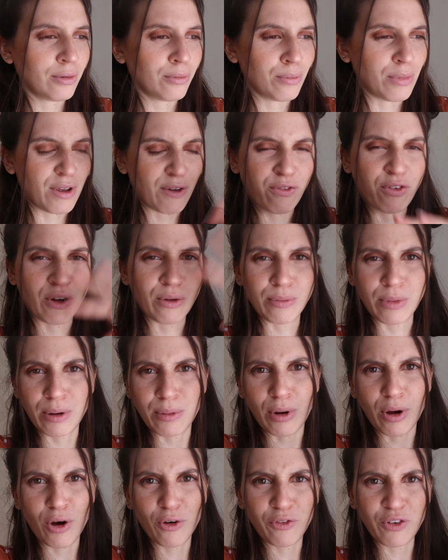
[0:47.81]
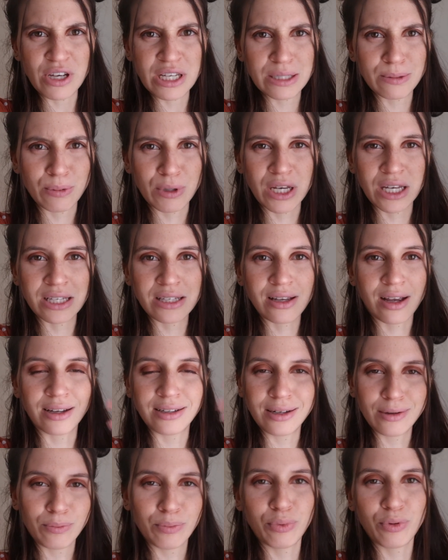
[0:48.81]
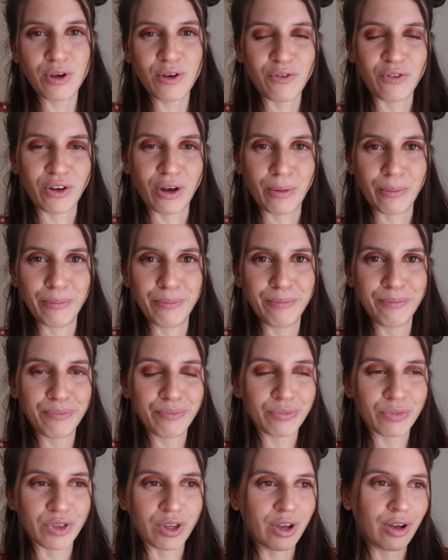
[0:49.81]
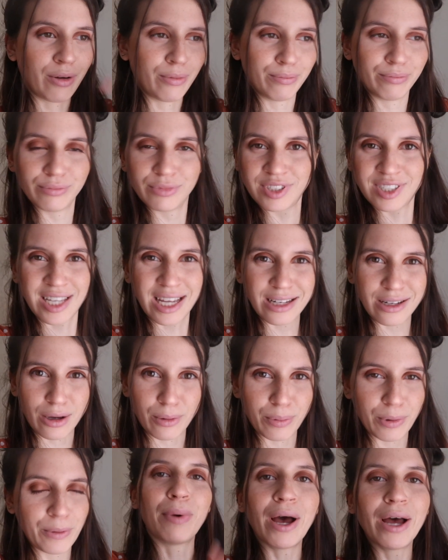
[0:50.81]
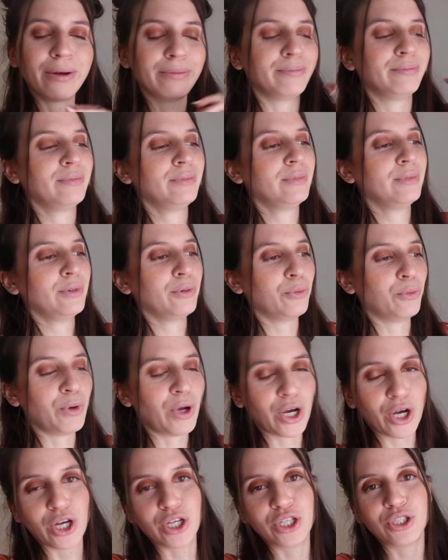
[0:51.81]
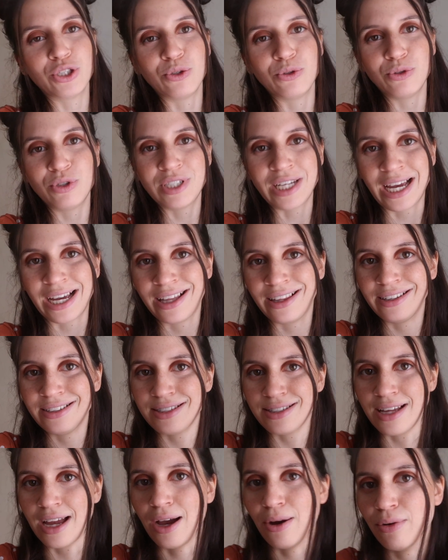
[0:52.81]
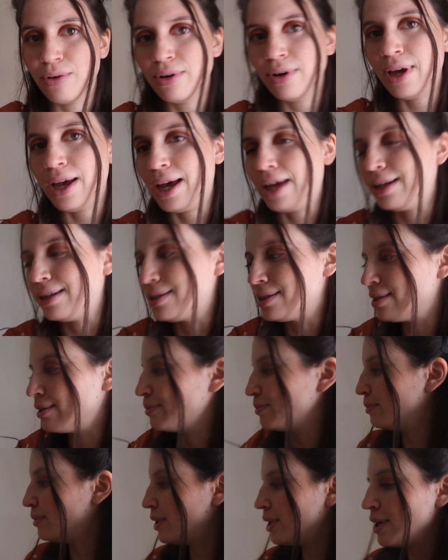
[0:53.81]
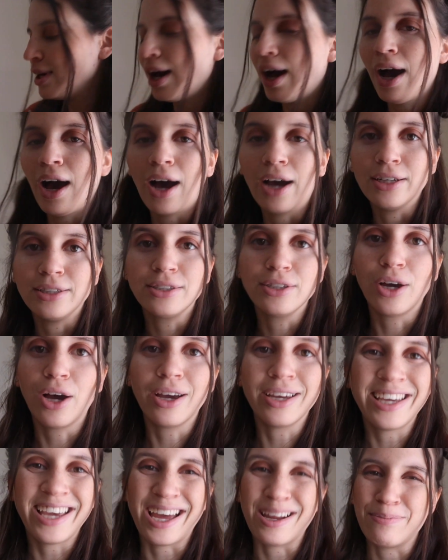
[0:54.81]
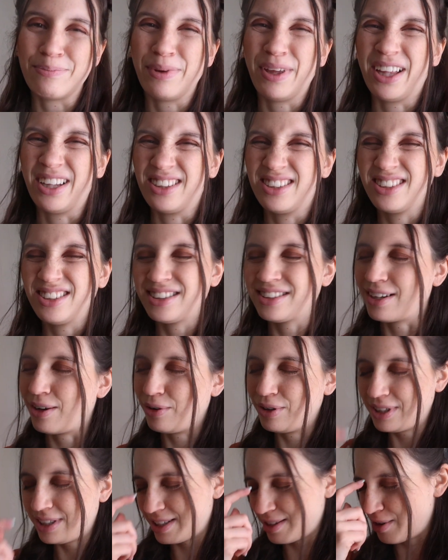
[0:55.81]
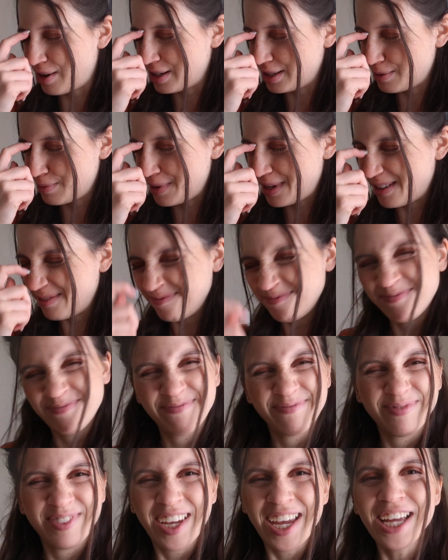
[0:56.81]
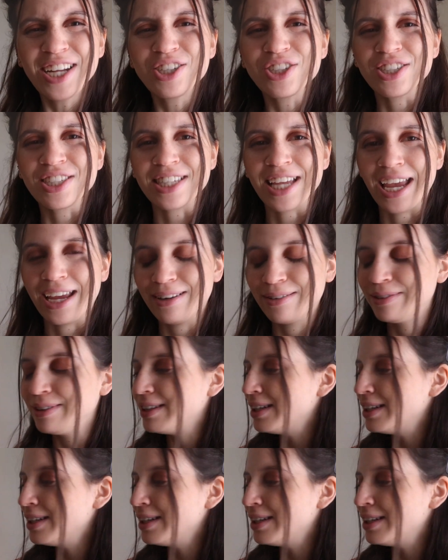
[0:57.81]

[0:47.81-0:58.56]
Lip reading: me filming my office, because I didn't pre-film the setup. But we are going to tackle this now, and I can't build, so it's going to be interesting.